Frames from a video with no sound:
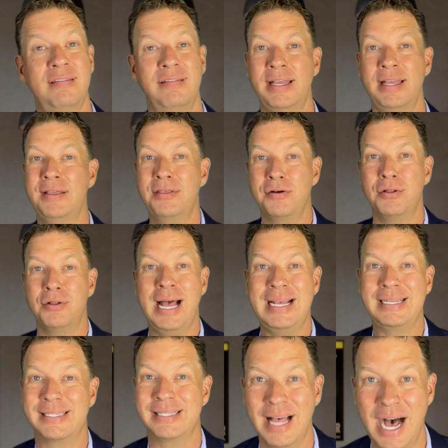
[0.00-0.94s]
as lethal
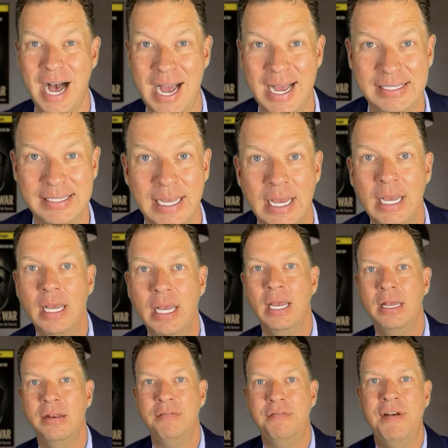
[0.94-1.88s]
as lies.
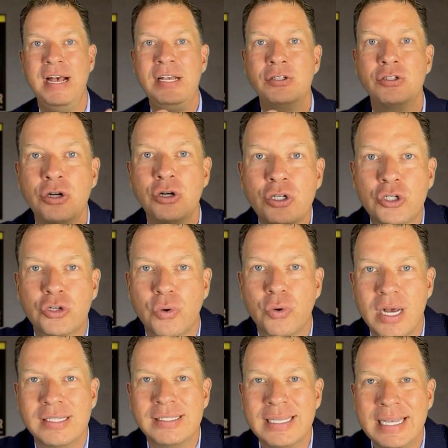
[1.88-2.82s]
Investor
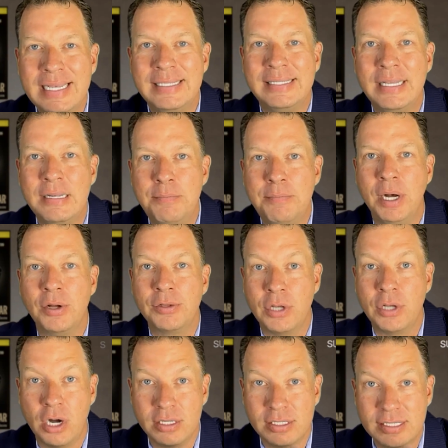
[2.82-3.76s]
trust isn't
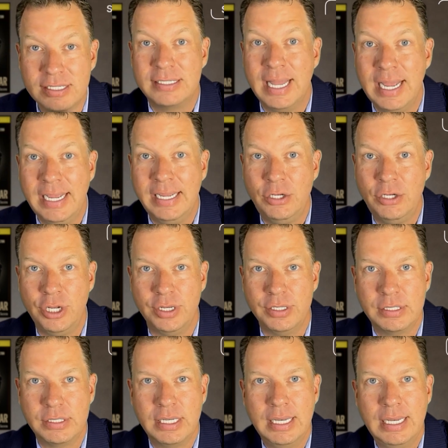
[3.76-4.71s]
built on
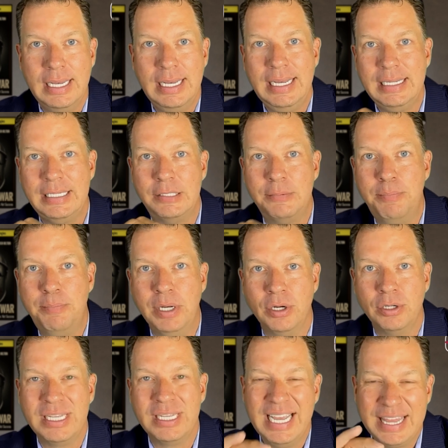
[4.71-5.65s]
stages. It's
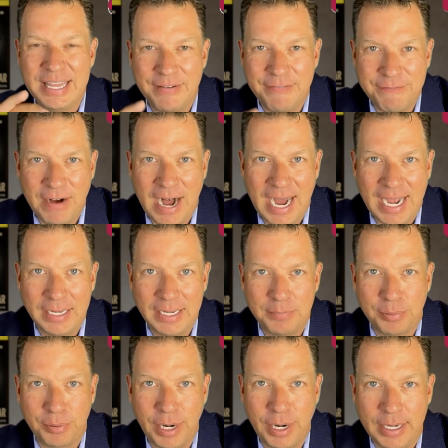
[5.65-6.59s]
built in the
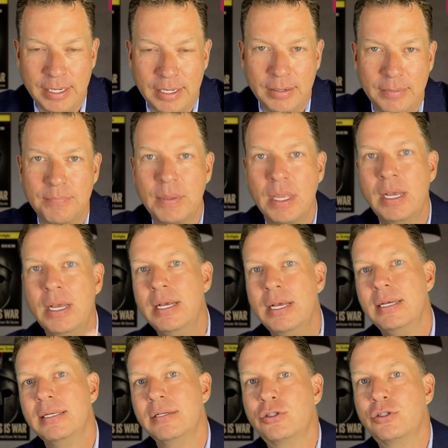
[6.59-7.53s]
fine print.
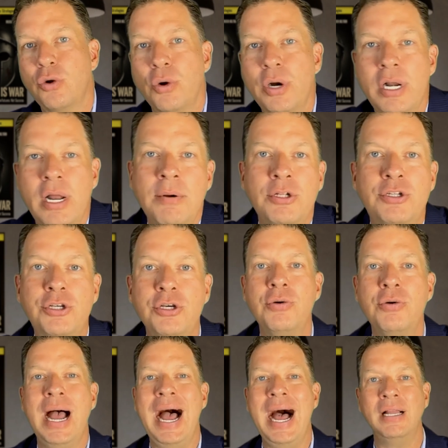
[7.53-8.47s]
Story number
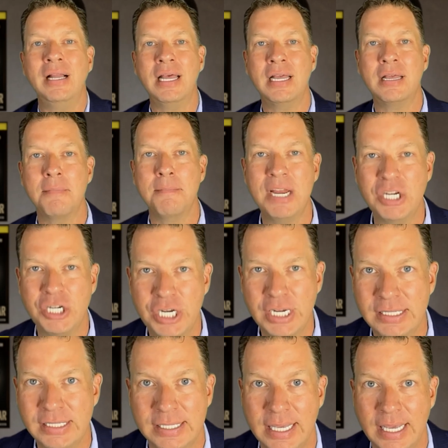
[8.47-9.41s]
2, Alex
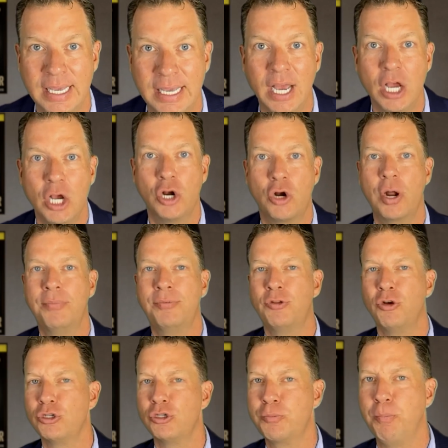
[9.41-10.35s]
Mashinsky,
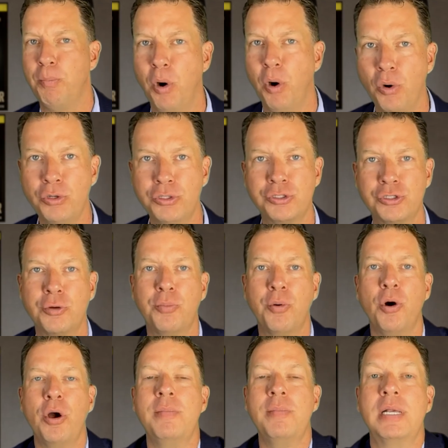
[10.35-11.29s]
crypto's poster
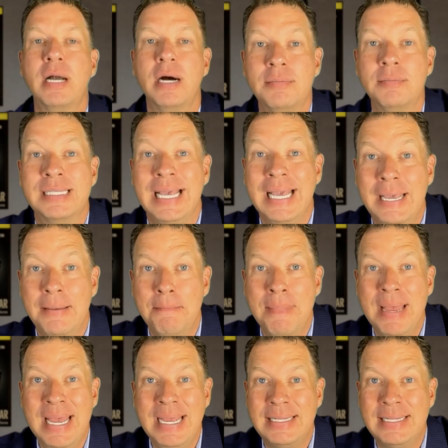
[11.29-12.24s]
boy, becomes
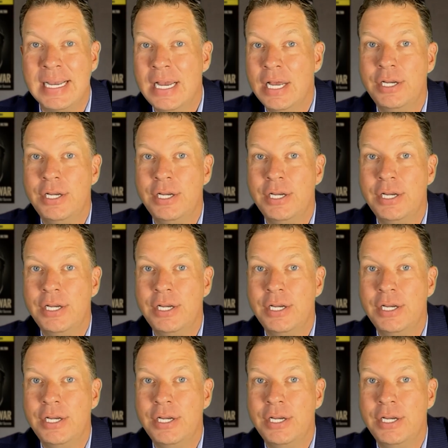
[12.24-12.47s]
inmate